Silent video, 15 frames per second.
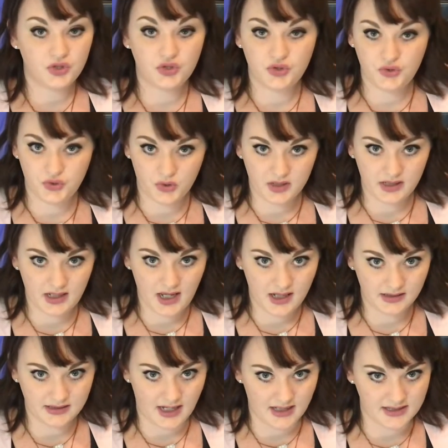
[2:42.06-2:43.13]
Jointly
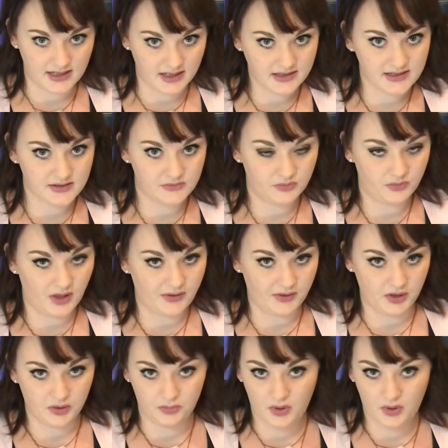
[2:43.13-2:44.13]
held assets, whether